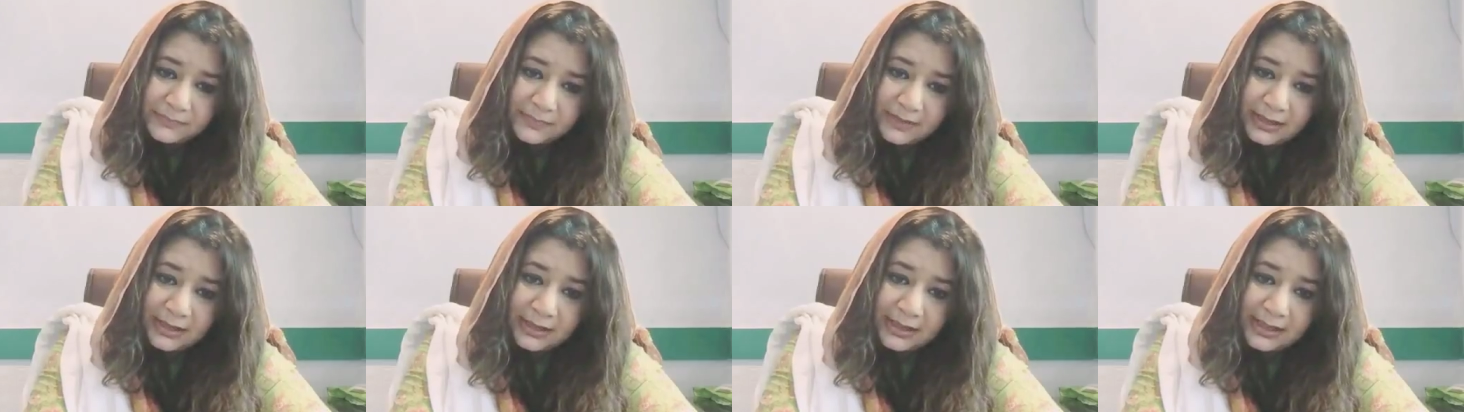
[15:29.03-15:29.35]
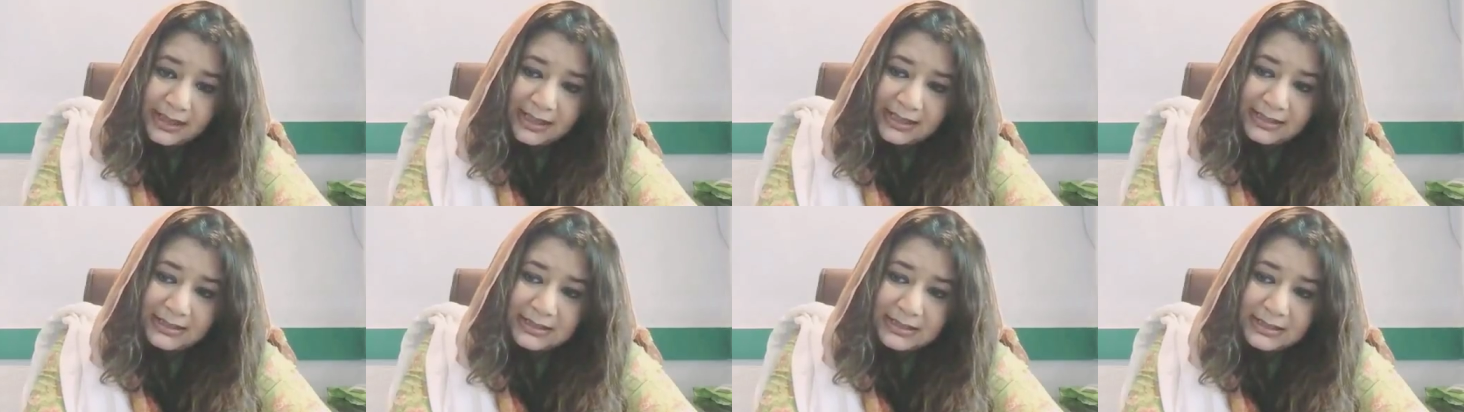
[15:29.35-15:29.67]

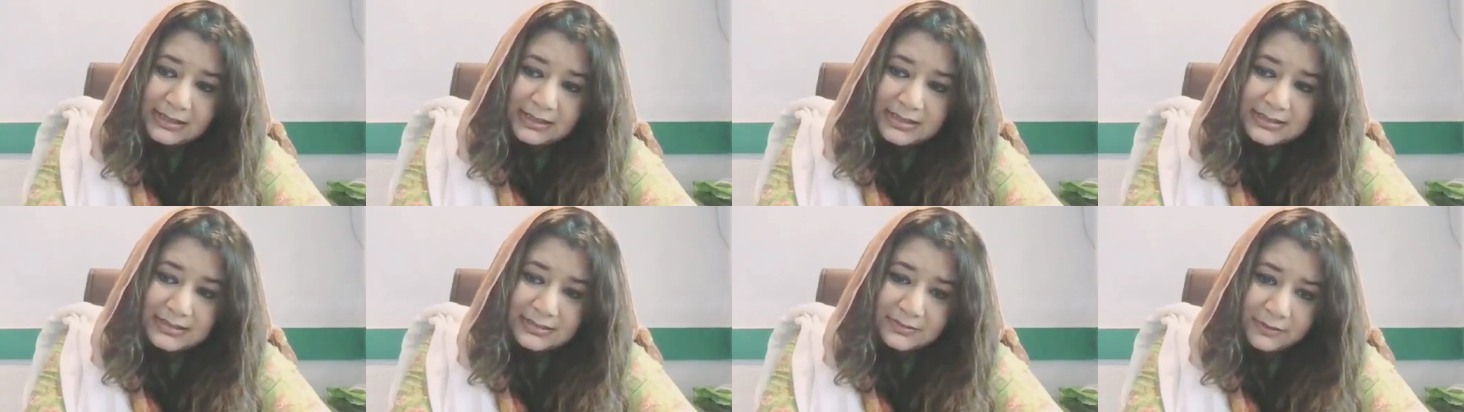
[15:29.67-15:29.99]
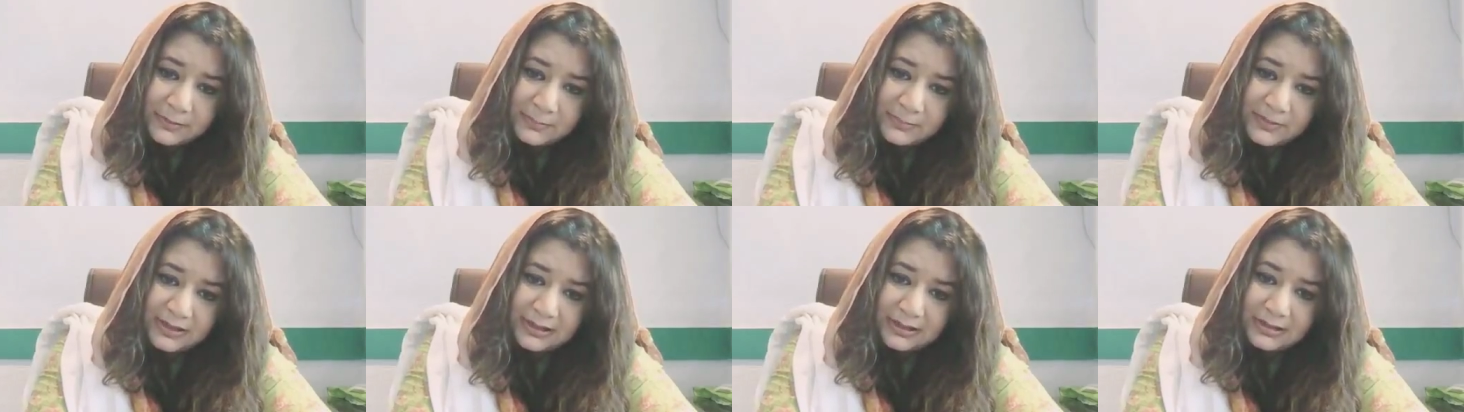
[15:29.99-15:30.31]
And these
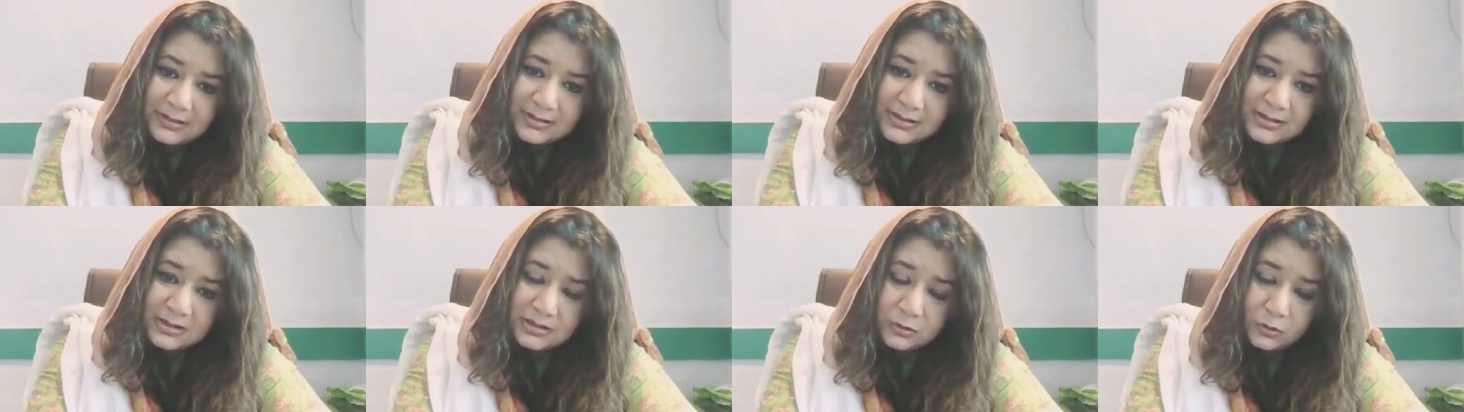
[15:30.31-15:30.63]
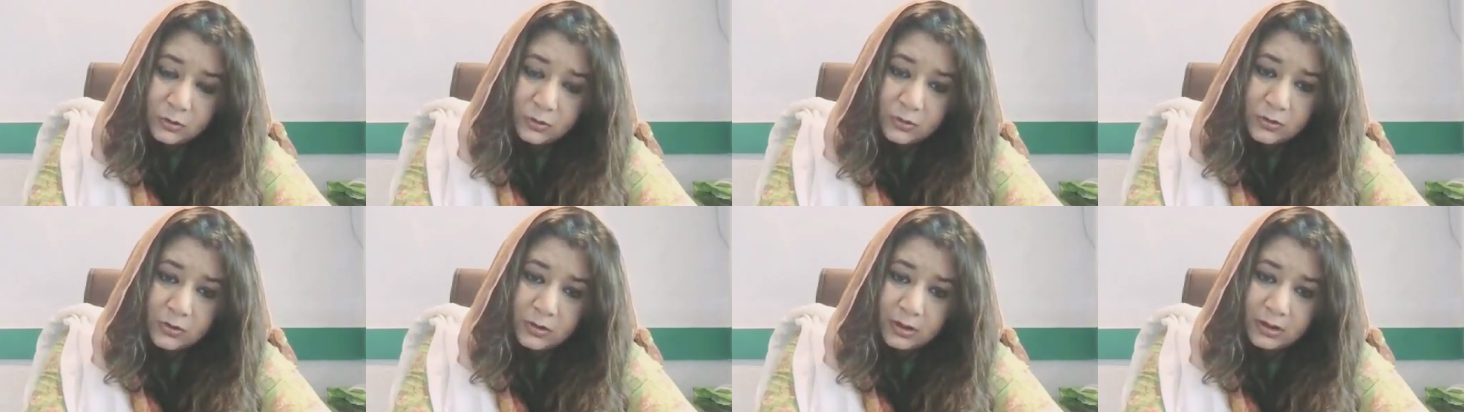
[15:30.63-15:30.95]
rebels,
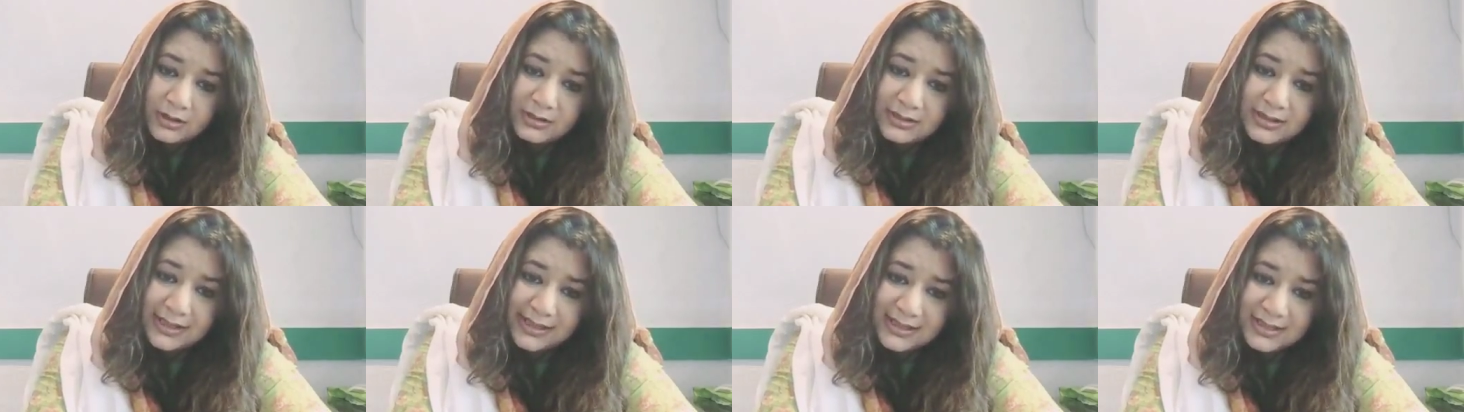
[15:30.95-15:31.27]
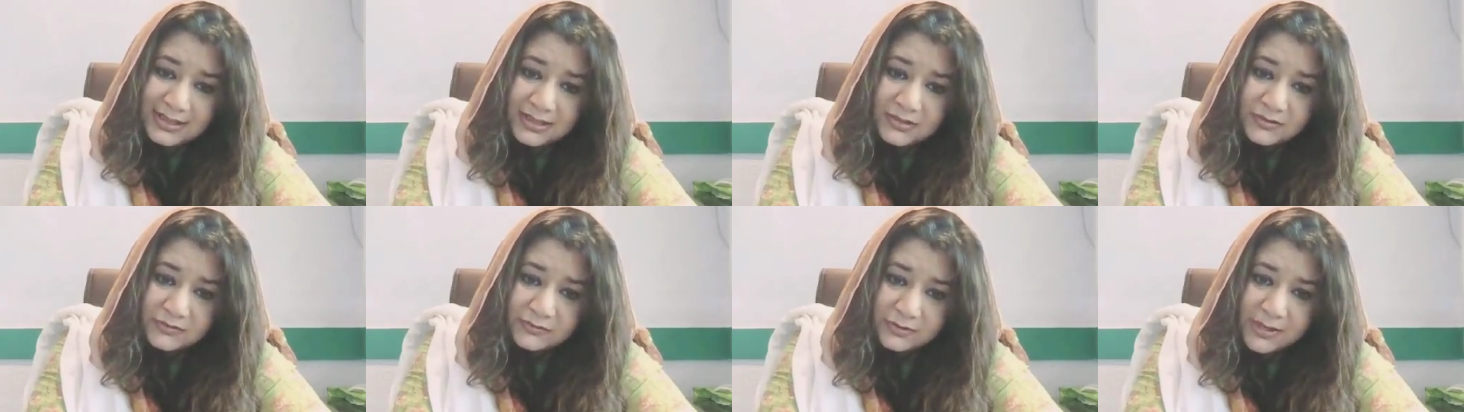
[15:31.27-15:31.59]
so-called
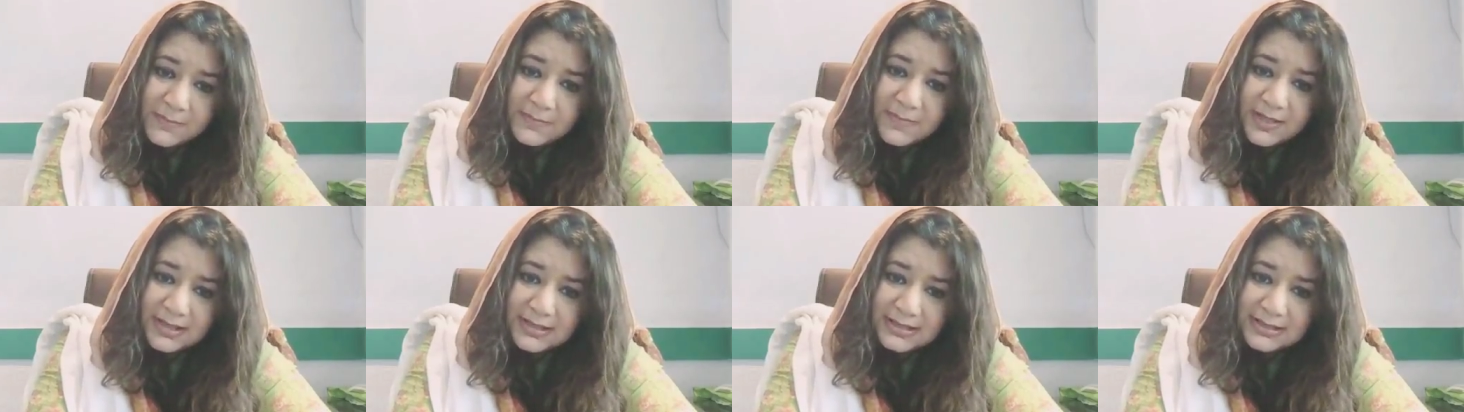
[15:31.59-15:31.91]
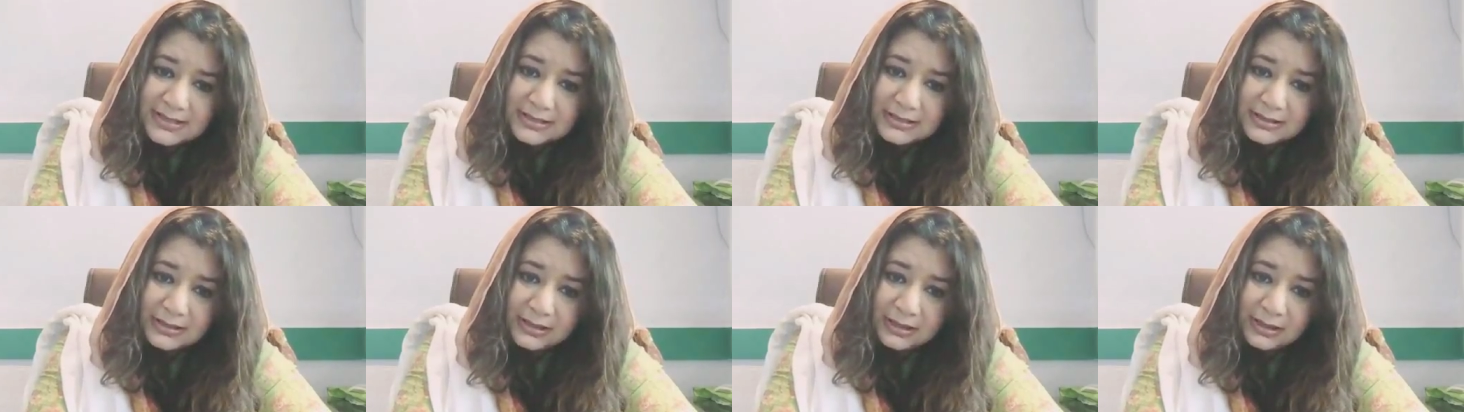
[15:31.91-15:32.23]

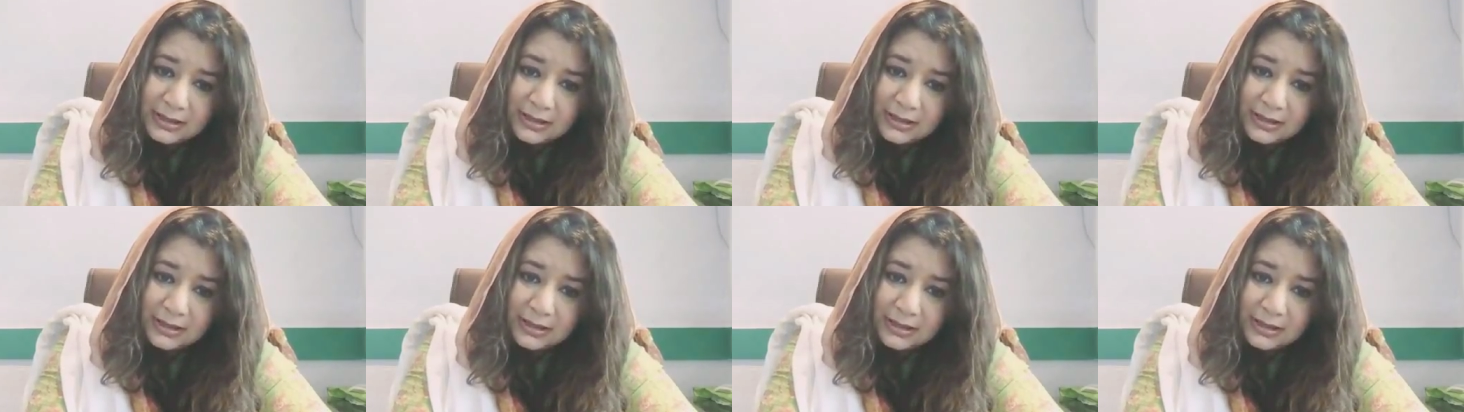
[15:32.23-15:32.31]
extremists,